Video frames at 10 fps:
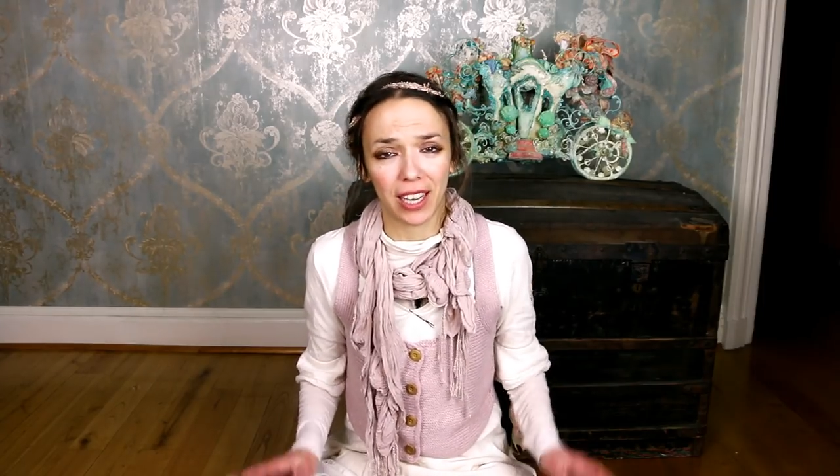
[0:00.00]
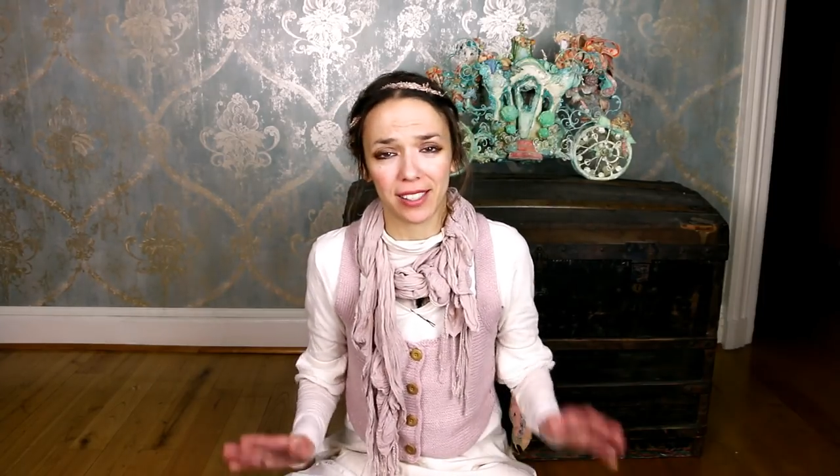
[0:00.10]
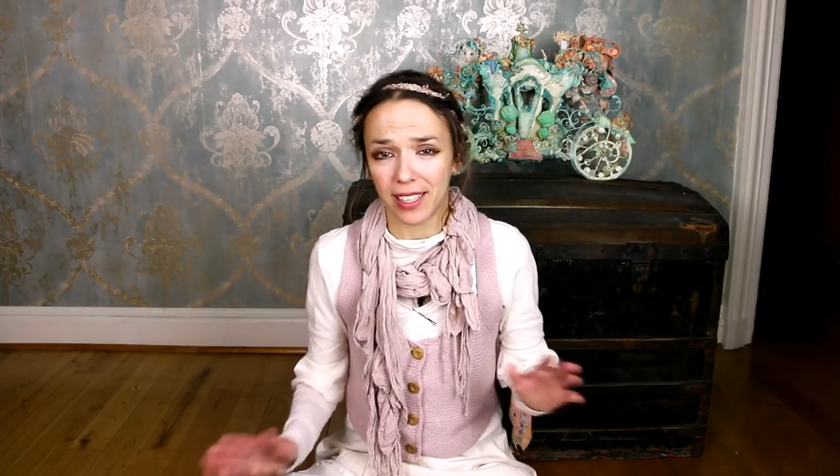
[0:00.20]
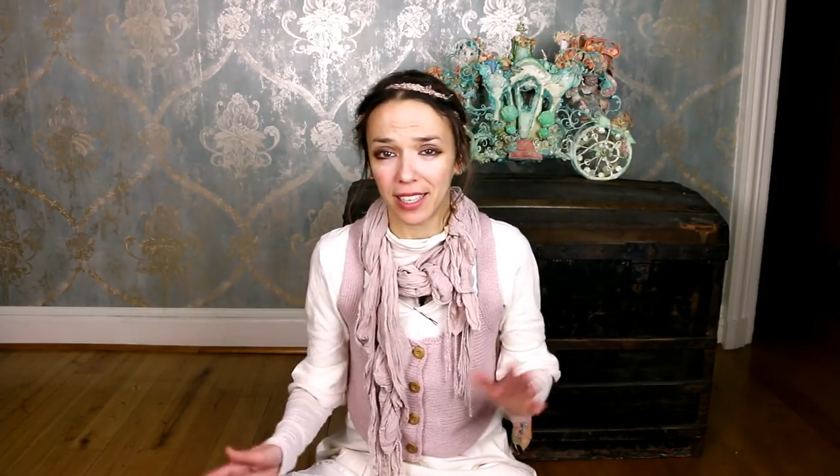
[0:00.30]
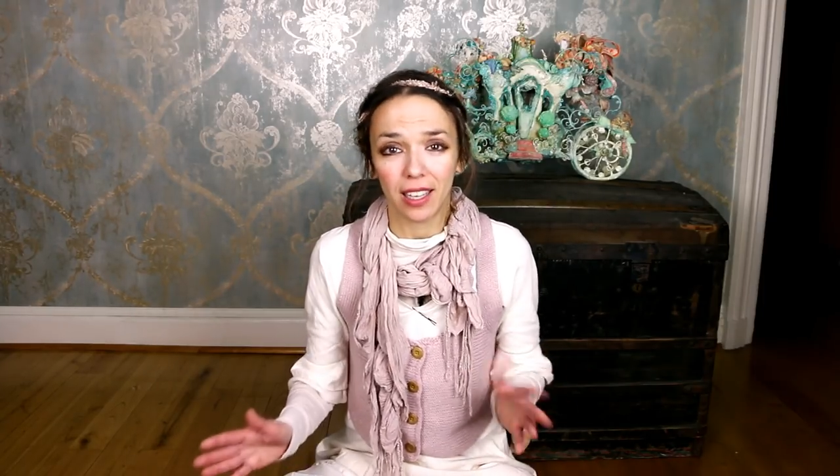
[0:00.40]
I
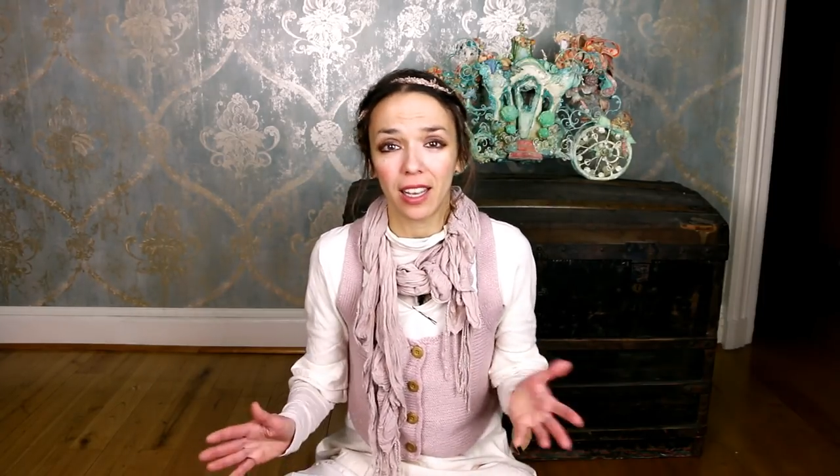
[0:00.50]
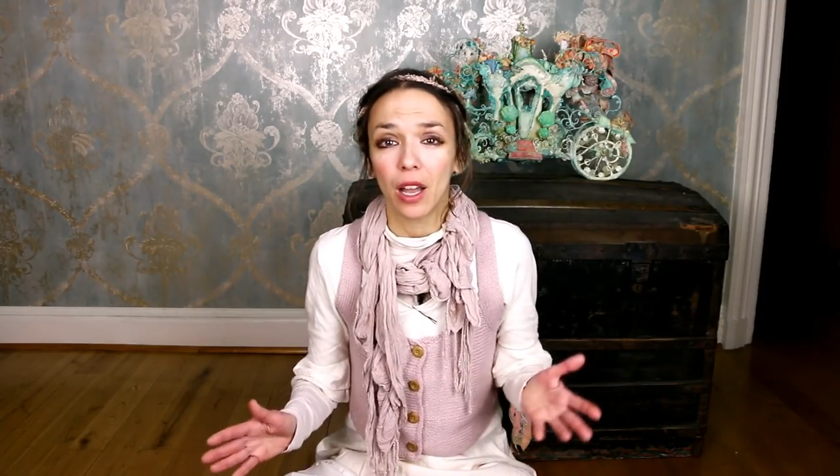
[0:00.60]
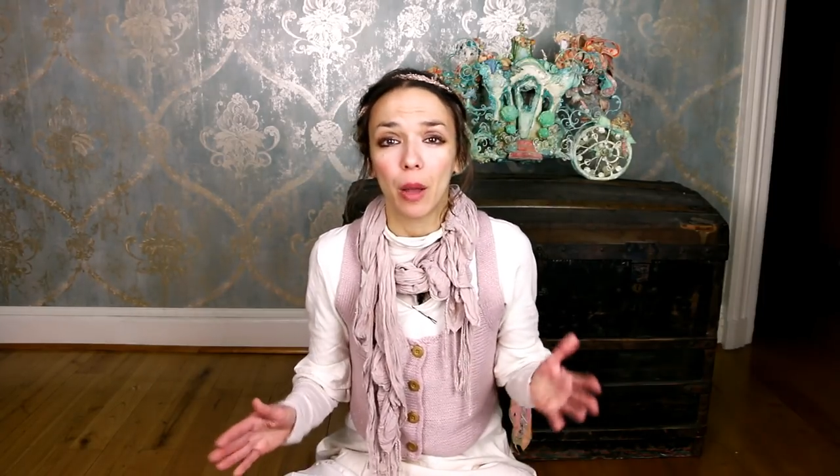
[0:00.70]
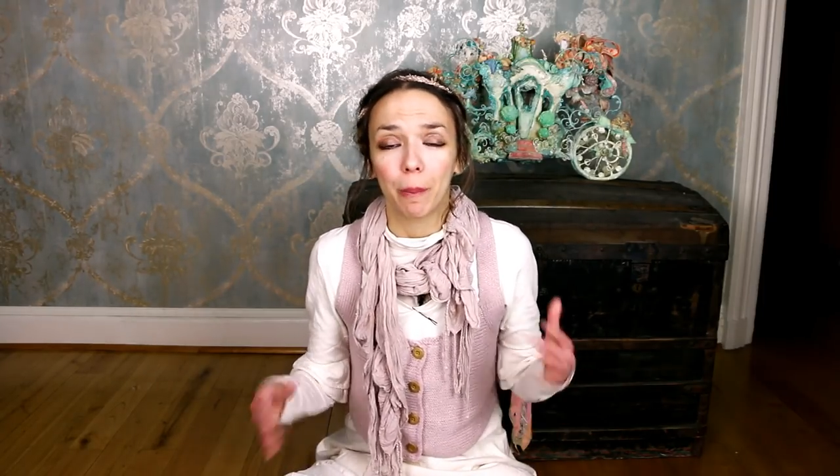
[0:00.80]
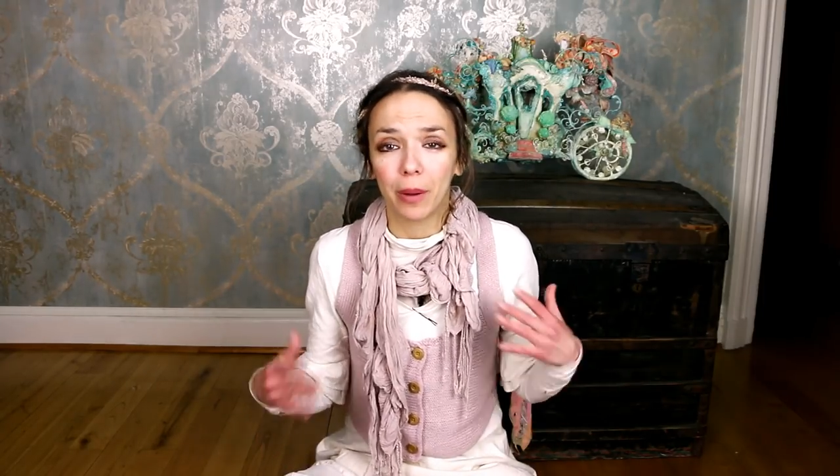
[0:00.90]
still
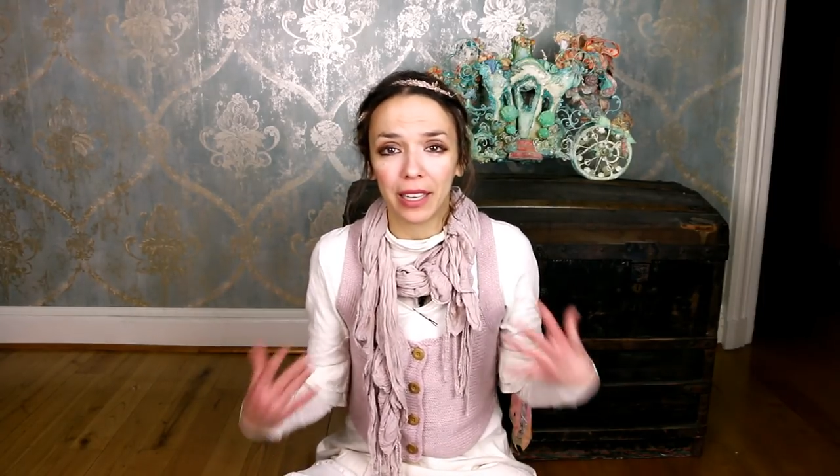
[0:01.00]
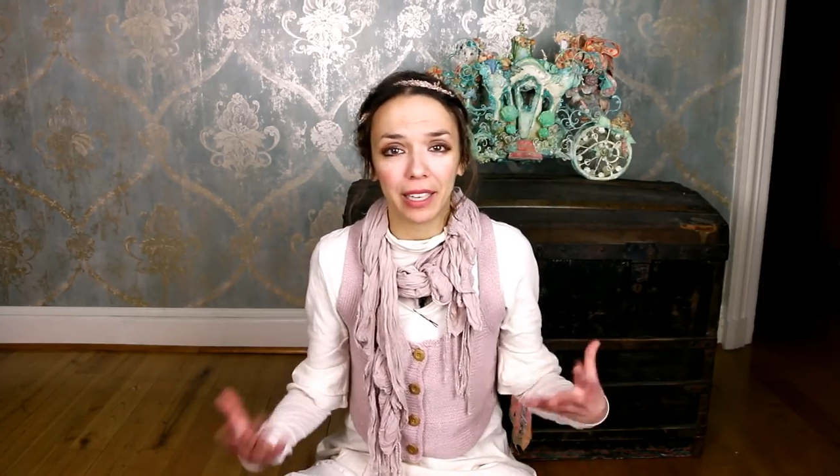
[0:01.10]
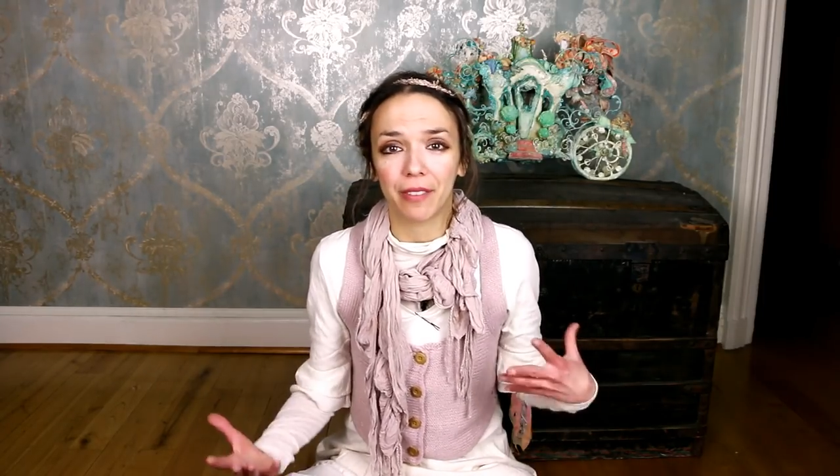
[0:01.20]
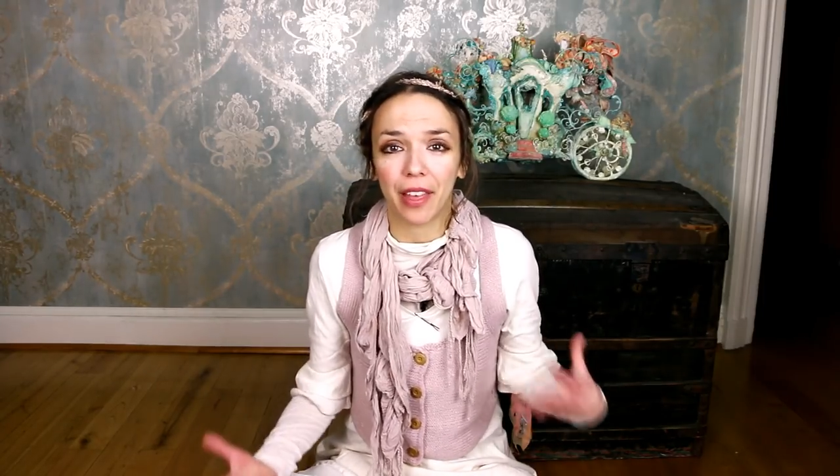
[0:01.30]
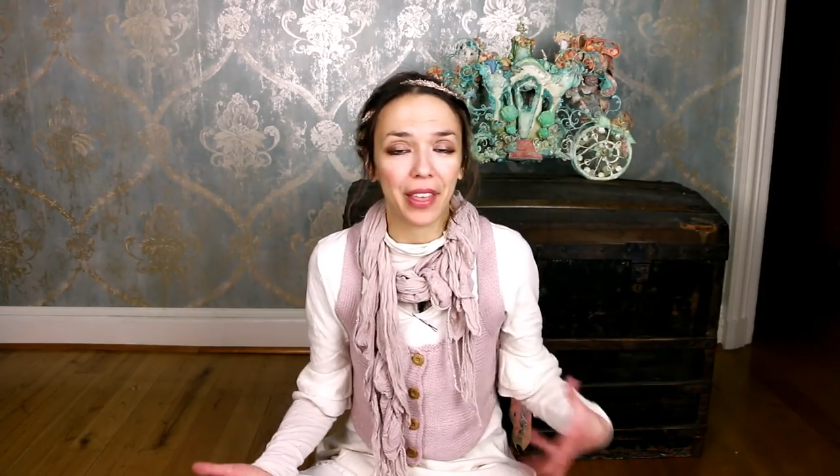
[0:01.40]

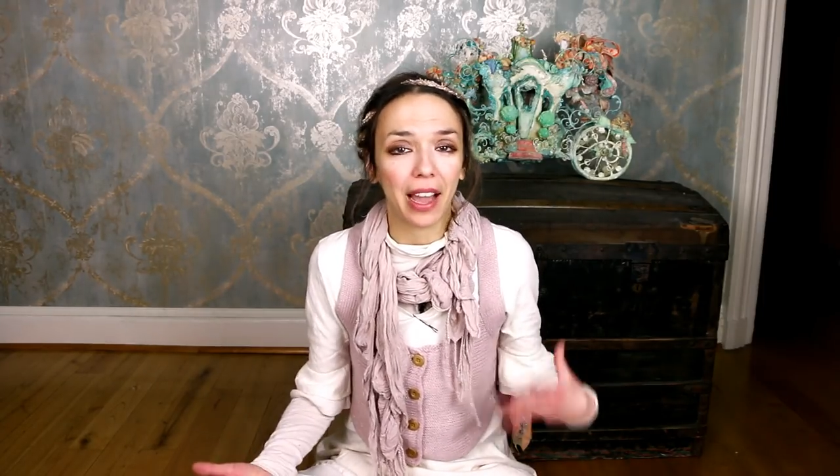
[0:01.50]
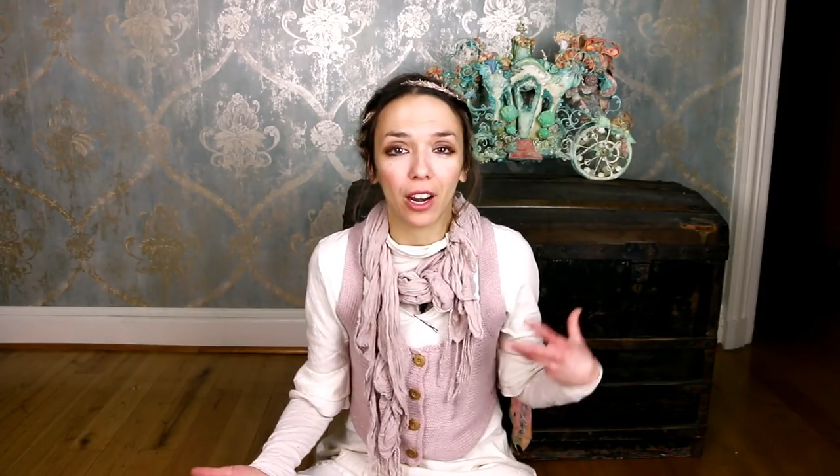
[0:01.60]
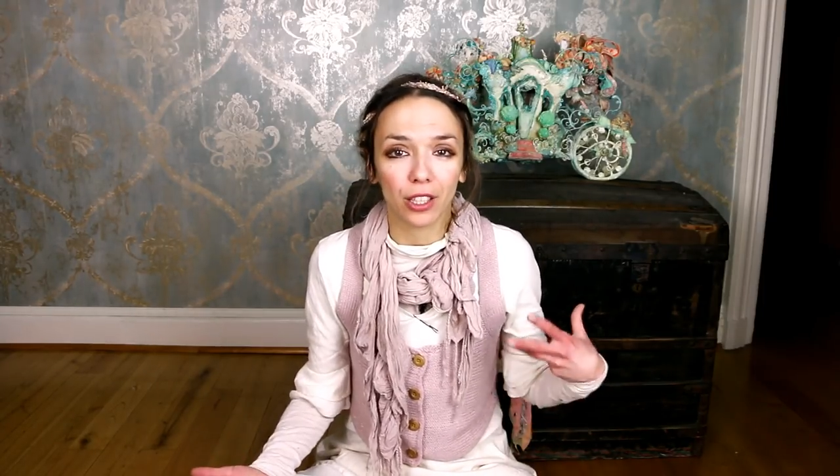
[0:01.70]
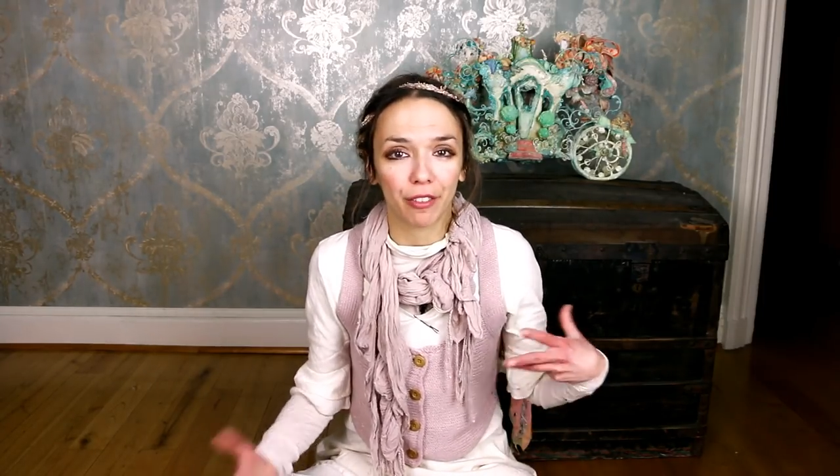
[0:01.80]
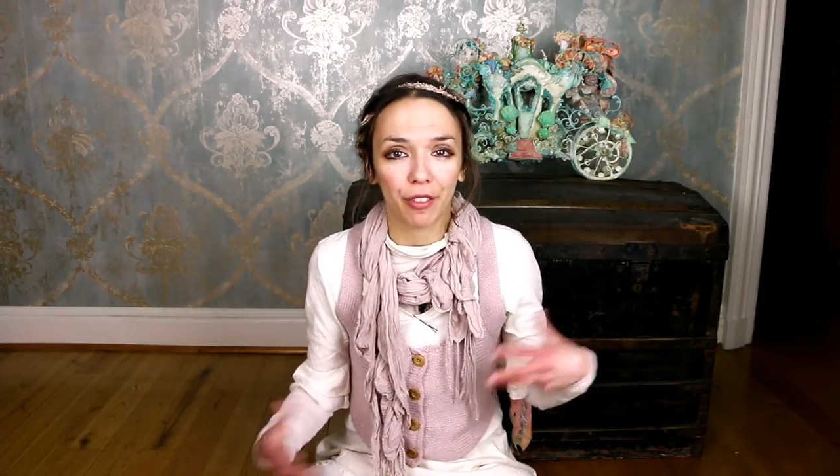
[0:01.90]
believe that there are a
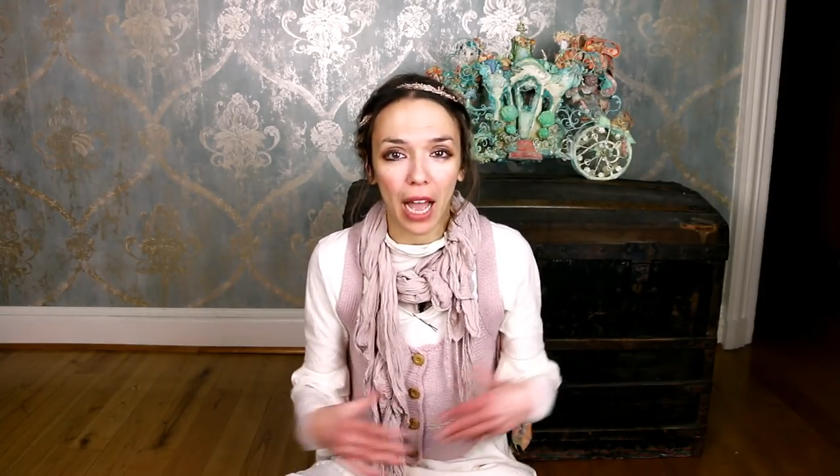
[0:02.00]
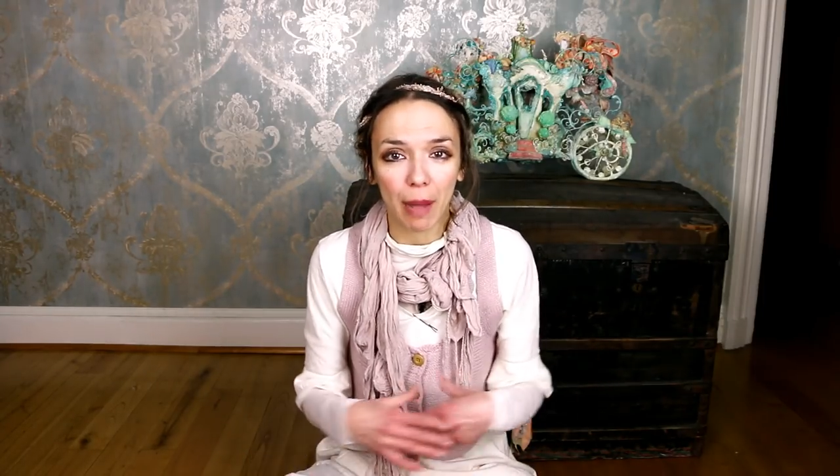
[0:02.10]
lot of